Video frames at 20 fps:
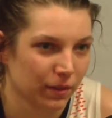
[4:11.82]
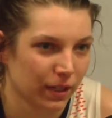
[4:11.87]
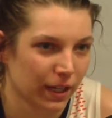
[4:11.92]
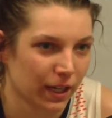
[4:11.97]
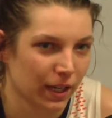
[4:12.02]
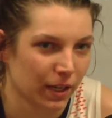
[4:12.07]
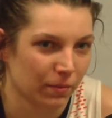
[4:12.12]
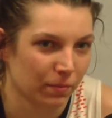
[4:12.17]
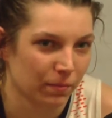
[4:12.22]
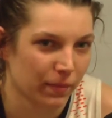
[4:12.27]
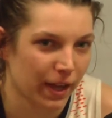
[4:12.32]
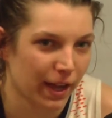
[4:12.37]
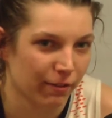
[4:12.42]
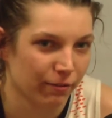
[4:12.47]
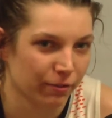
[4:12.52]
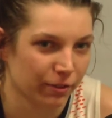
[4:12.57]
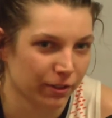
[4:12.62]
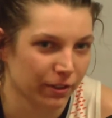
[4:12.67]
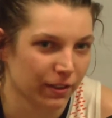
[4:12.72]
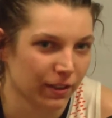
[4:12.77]
um,
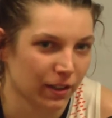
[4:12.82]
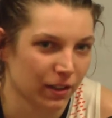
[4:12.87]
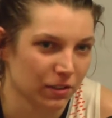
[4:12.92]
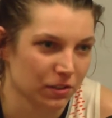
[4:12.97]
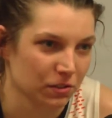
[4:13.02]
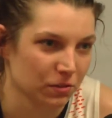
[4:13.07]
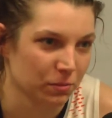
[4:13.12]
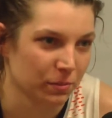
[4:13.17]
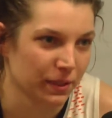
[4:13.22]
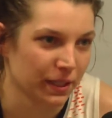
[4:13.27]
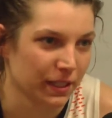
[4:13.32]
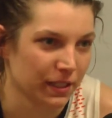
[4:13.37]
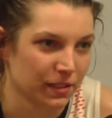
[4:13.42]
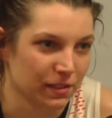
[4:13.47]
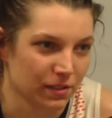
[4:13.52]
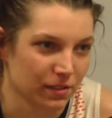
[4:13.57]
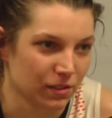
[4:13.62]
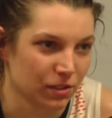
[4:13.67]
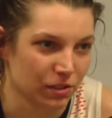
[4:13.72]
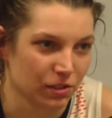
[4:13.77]
effort and hustle
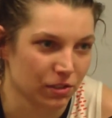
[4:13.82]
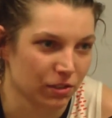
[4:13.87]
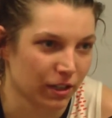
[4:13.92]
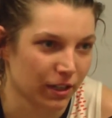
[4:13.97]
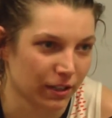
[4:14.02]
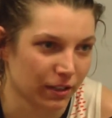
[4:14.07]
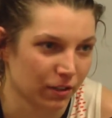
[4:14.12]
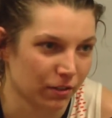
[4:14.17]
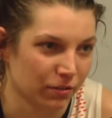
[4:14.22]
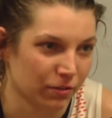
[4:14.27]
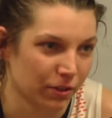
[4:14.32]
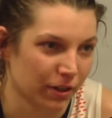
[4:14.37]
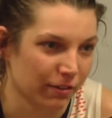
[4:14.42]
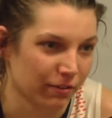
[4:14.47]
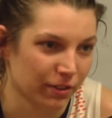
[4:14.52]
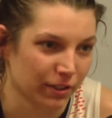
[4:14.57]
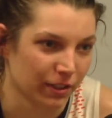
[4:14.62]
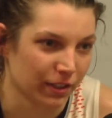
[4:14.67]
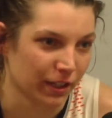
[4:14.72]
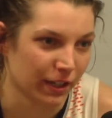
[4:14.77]
plays and just try to go for
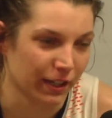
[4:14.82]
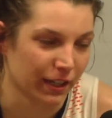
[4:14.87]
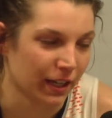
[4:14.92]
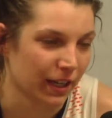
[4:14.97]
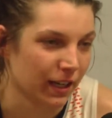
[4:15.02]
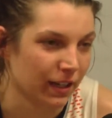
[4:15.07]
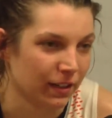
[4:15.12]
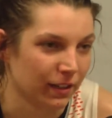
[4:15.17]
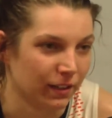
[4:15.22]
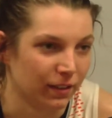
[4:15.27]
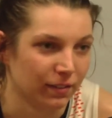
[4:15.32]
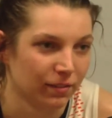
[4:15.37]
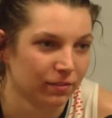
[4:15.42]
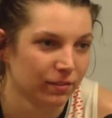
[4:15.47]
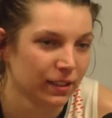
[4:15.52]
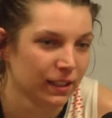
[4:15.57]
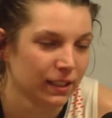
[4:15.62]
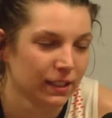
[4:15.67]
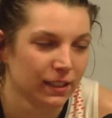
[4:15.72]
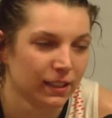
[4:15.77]
everything I can
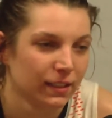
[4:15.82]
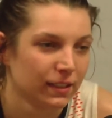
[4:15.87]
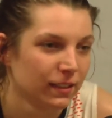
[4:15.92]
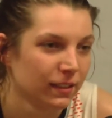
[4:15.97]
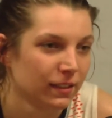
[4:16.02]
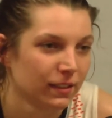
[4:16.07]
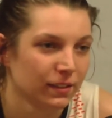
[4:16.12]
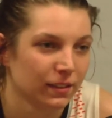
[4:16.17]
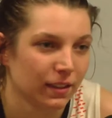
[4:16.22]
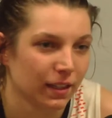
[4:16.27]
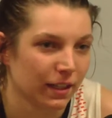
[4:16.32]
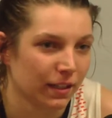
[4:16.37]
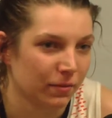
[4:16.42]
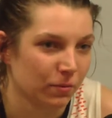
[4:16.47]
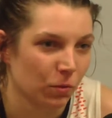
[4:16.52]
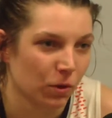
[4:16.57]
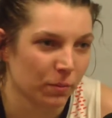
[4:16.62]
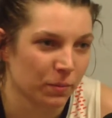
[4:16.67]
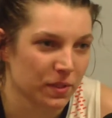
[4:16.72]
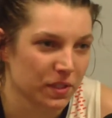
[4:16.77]
and,
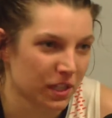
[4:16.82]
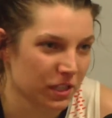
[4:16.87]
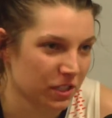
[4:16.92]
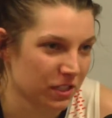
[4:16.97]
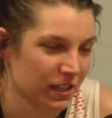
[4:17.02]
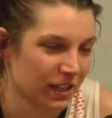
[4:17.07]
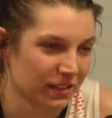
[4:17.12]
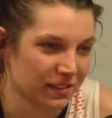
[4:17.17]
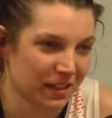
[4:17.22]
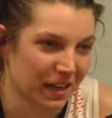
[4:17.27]
and one possession at a